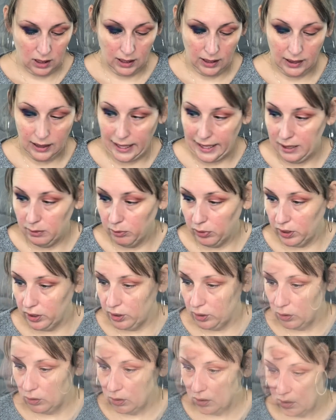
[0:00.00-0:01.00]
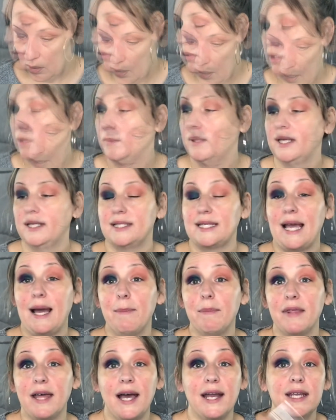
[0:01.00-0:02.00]
light blue. I'm gonna
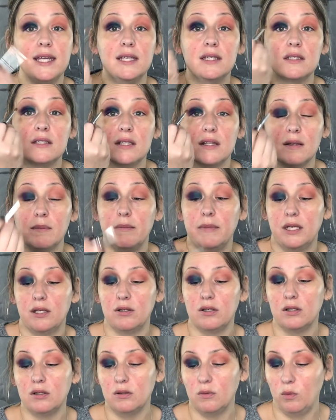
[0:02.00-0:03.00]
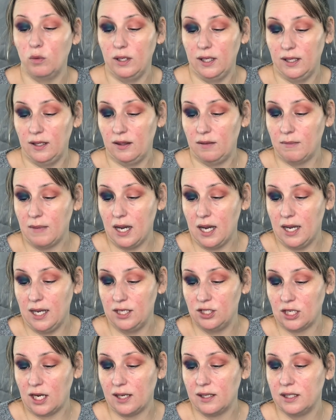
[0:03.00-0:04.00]
tap that into the middle with my
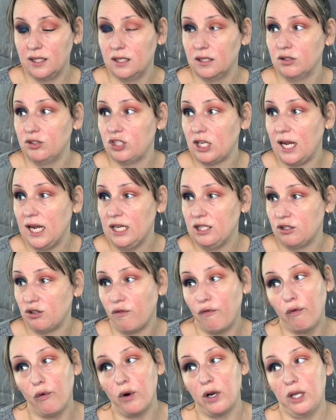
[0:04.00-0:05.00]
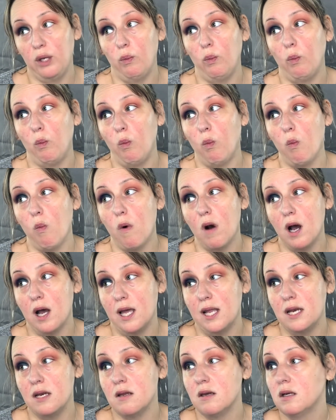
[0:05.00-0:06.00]
Jaclyn Hill
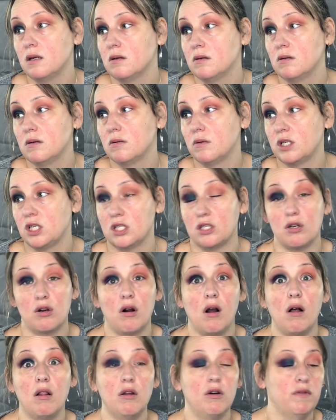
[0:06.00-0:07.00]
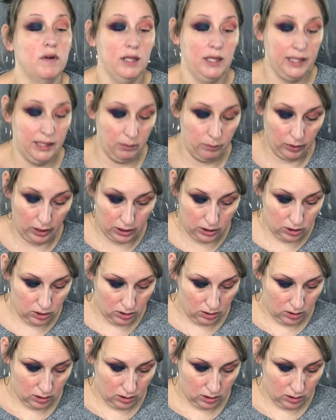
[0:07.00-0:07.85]
JH41, which is her all over lid brush.